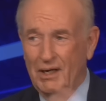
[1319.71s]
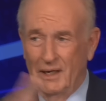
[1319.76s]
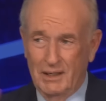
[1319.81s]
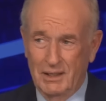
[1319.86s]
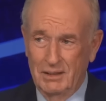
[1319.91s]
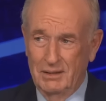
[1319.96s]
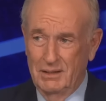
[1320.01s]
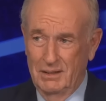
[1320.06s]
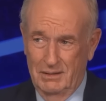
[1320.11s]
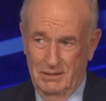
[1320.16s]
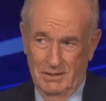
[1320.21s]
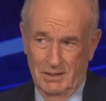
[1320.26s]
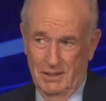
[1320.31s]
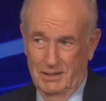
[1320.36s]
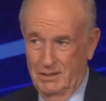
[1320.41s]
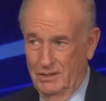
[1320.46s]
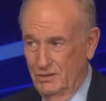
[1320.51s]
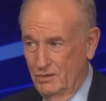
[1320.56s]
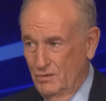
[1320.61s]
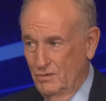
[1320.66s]
I can
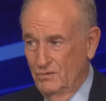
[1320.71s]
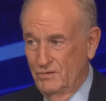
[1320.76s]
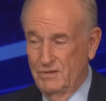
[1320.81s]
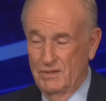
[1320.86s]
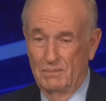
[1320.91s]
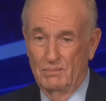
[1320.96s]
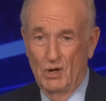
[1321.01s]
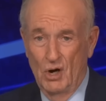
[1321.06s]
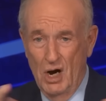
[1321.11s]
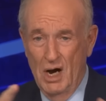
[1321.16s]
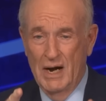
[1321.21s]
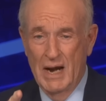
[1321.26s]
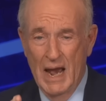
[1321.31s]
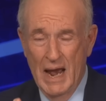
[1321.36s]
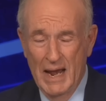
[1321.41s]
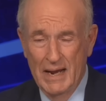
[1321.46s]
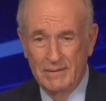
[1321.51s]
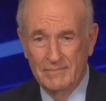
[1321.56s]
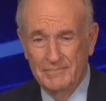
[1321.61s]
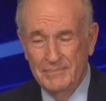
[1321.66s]
I can do. So tomorrow
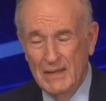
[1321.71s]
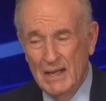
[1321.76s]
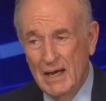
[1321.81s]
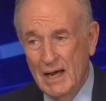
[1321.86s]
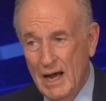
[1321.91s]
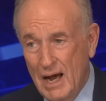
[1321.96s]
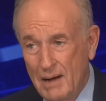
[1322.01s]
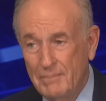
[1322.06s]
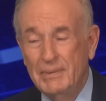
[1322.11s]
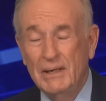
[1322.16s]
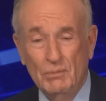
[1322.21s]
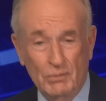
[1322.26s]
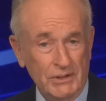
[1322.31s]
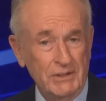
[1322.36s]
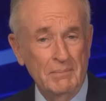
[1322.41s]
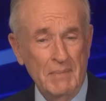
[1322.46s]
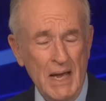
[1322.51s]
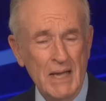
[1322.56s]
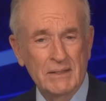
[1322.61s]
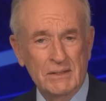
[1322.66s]
night, I'll be with
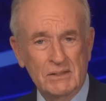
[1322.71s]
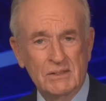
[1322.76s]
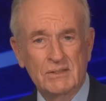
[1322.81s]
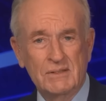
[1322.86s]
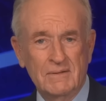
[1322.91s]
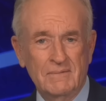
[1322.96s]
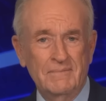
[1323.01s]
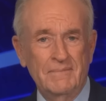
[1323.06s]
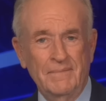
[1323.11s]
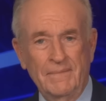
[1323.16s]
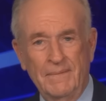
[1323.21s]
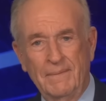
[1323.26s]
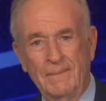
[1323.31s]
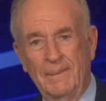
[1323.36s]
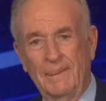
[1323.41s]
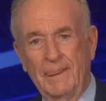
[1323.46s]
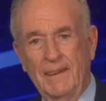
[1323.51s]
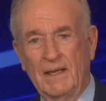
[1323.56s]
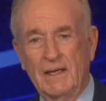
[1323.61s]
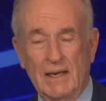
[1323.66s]
the Mets.
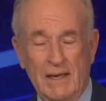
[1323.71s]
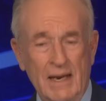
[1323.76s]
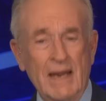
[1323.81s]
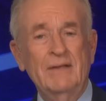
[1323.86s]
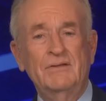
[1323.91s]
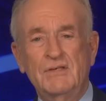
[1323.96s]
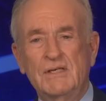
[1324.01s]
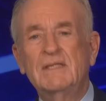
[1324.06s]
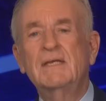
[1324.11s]
Again, that's the